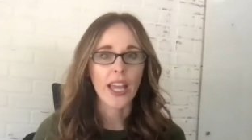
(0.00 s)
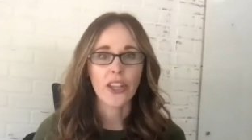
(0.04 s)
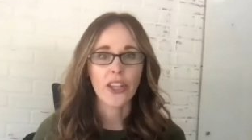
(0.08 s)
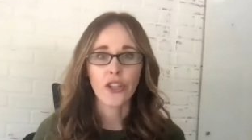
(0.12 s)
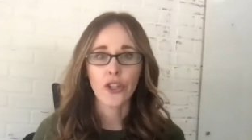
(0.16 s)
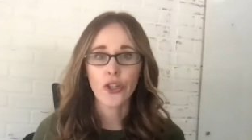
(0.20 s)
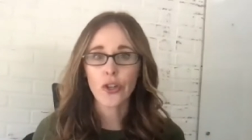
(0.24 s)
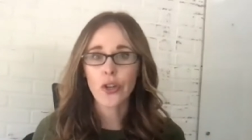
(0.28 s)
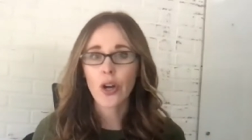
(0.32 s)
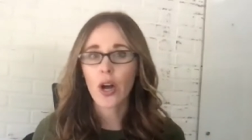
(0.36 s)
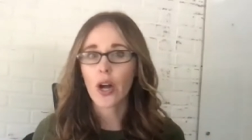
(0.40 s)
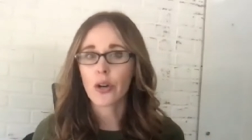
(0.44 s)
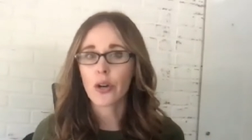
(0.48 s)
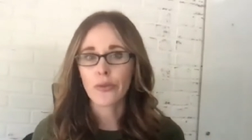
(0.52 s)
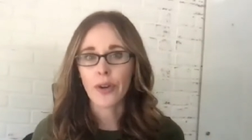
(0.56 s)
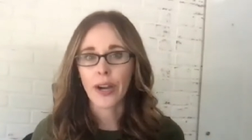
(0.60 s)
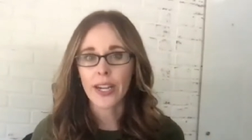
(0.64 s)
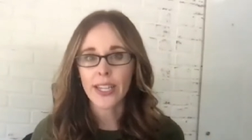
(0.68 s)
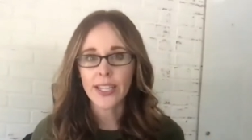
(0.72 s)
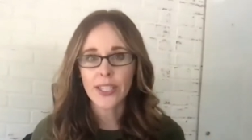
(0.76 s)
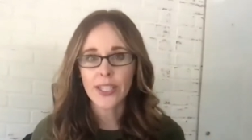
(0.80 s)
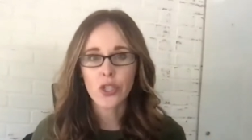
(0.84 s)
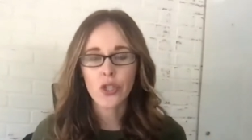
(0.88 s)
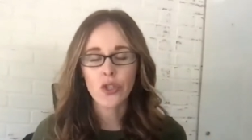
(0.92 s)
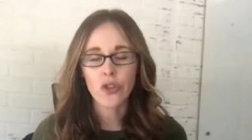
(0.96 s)
and you're
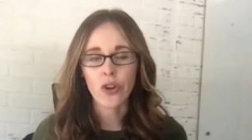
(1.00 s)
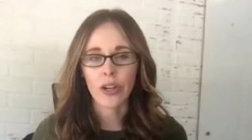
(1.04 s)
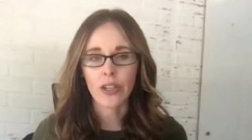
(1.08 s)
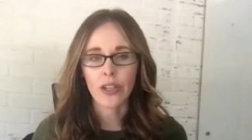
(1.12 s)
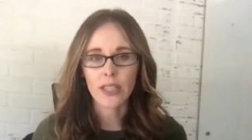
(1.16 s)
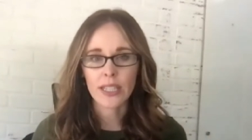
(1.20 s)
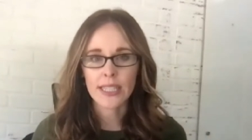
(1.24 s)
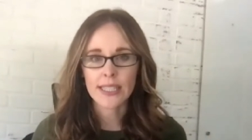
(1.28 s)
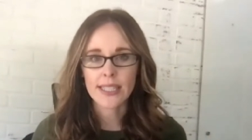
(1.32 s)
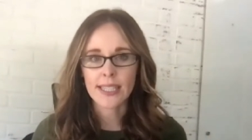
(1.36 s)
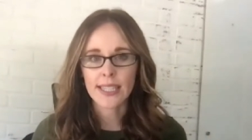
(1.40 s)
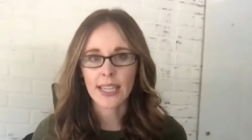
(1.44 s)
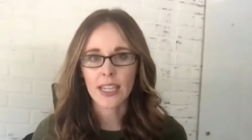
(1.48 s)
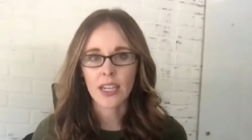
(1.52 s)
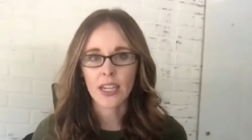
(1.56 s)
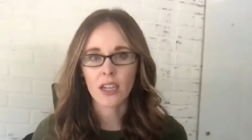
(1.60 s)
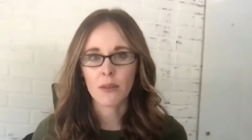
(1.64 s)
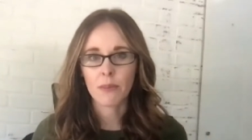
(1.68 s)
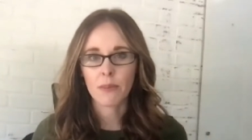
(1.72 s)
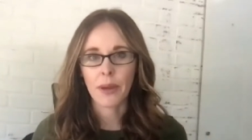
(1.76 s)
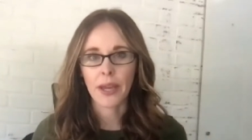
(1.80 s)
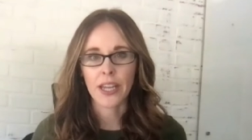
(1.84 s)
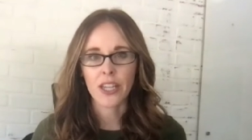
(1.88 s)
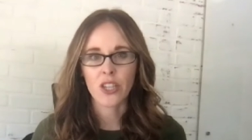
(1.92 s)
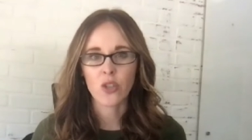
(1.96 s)
already struggling to get
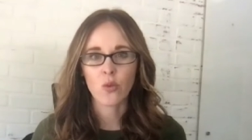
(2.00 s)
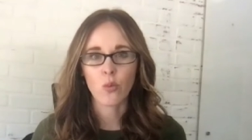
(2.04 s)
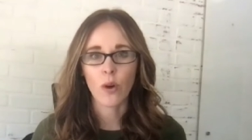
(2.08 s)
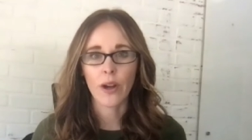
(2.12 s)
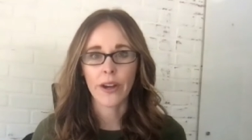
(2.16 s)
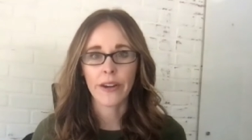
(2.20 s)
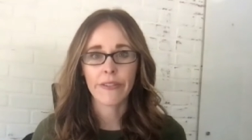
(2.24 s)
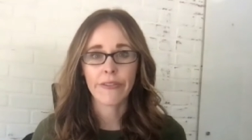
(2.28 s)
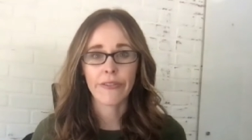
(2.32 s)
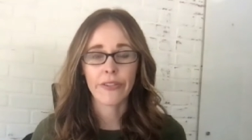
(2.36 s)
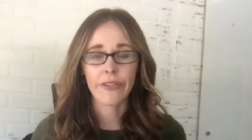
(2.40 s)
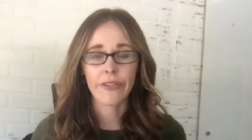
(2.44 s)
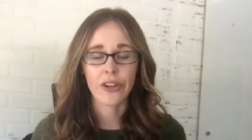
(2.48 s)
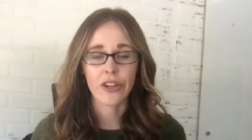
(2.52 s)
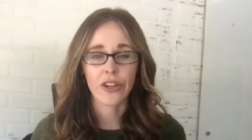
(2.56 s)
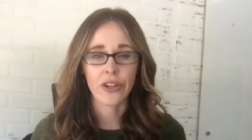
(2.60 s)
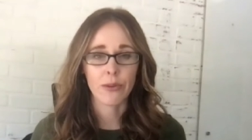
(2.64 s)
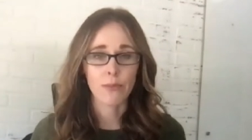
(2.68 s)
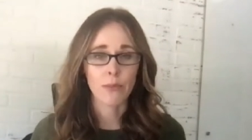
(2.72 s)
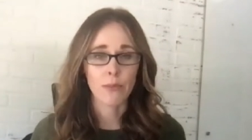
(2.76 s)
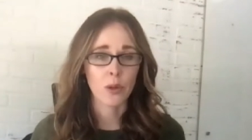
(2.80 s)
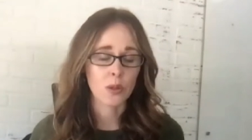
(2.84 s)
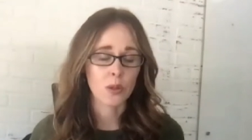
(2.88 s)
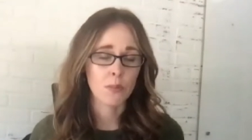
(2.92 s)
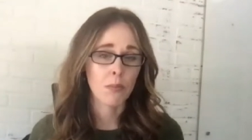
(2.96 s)
on page one for
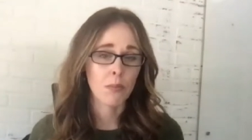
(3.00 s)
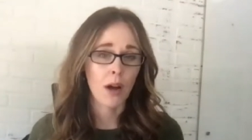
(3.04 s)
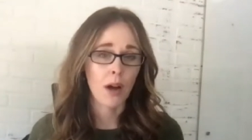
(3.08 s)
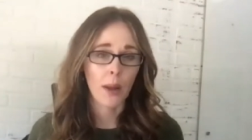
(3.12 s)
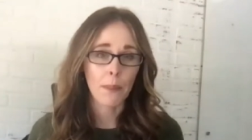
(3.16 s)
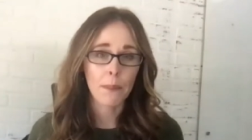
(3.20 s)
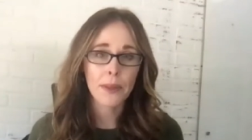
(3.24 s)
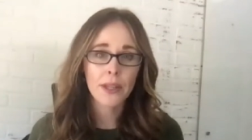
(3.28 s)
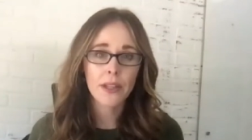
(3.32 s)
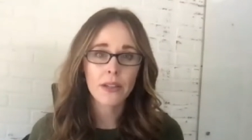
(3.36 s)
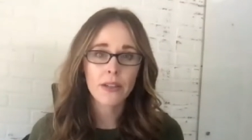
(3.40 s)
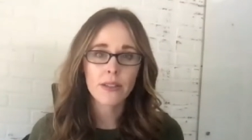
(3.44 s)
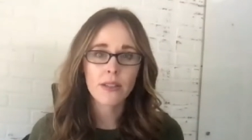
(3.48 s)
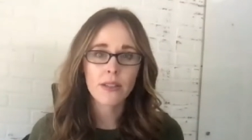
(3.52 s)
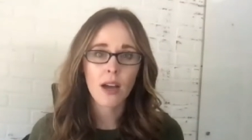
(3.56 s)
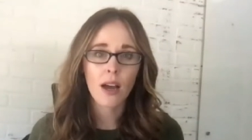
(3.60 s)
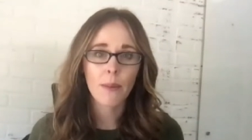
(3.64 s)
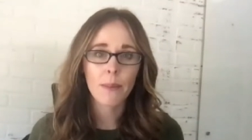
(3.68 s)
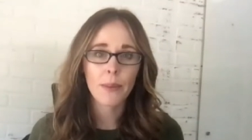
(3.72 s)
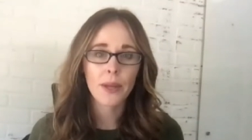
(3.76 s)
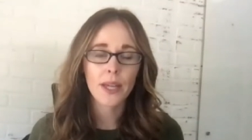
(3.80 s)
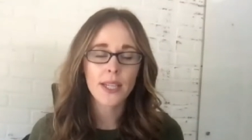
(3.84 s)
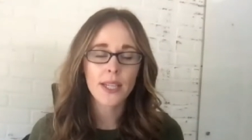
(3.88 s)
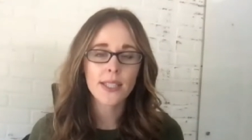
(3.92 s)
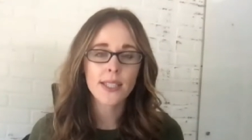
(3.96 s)
your most popular
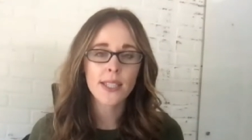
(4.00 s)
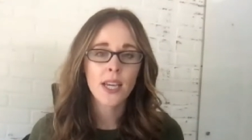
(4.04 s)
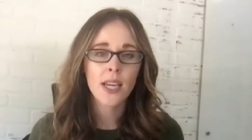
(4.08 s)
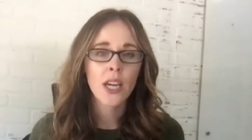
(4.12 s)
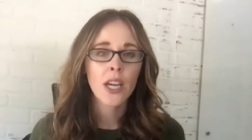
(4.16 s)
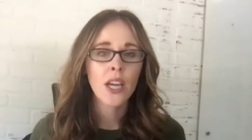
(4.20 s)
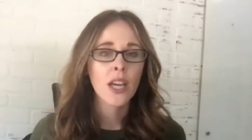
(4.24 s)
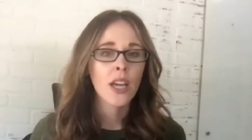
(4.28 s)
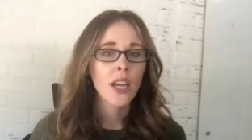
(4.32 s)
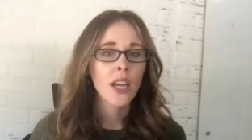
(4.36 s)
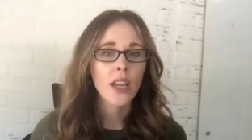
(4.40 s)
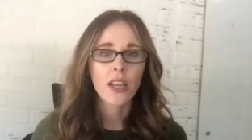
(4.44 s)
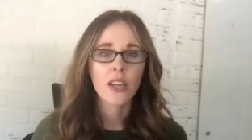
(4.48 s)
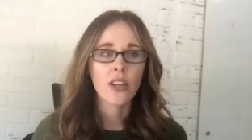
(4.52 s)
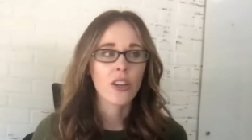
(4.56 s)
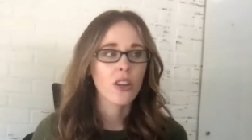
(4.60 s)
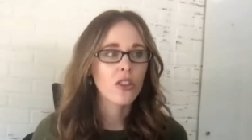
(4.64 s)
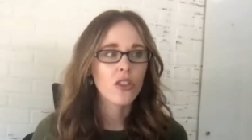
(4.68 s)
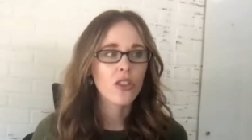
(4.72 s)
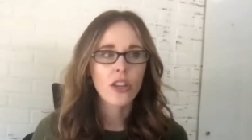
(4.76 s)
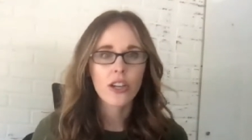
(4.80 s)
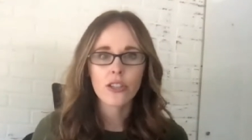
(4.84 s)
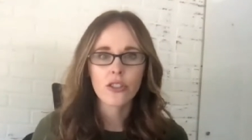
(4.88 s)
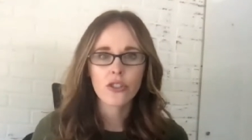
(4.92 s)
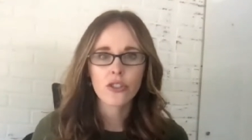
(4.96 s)
topics,
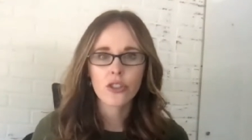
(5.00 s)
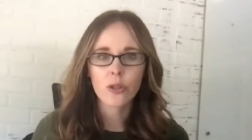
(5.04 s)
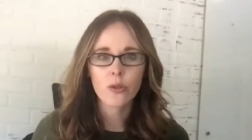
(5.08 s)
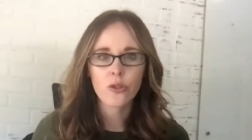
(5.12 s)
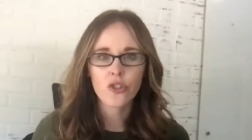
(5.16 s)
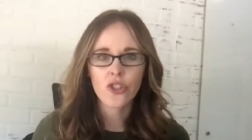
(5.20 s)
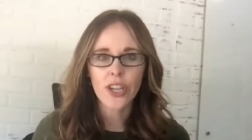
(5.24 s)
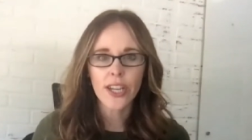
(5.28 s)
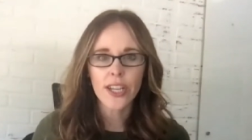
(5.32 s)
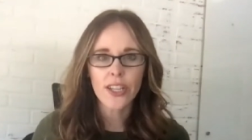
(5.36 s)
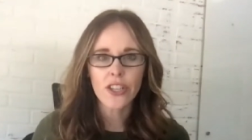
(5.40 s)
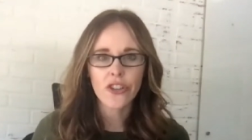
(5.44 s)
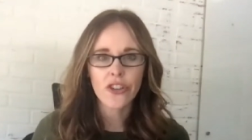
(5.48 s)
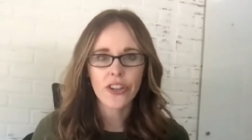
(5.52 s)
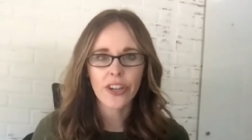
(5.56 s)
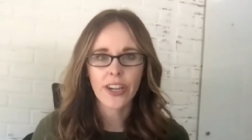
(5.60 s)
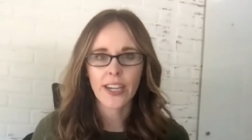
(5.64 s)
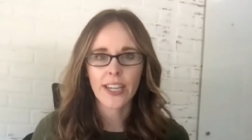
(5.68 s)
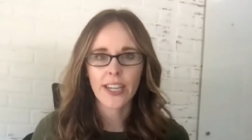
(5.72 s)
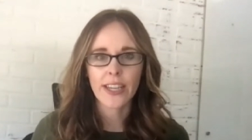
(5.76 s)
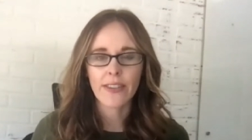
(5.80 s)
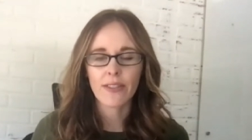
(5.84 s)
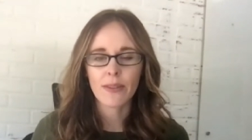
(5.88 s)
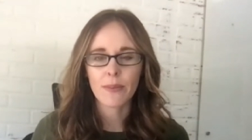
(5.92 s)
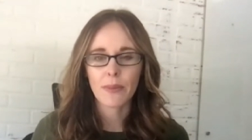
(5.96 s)
there's no chance you're
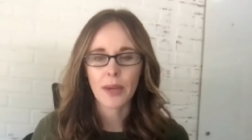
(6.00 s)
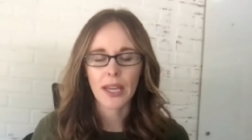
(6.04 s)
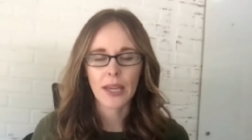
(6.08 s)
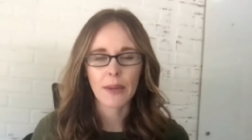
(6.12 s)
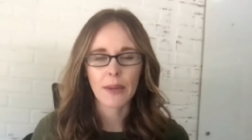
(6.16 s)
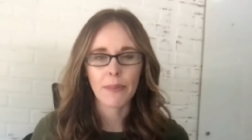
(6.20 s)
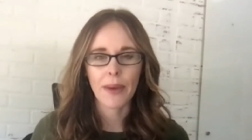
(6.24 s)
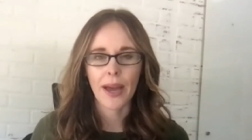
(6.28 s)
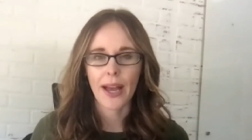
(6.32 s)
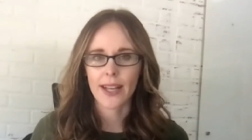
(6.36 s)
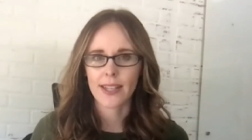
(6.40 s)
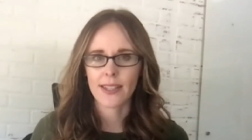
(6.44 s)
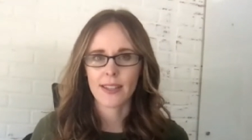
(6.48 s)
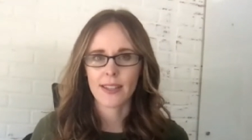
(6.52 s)
going to even make it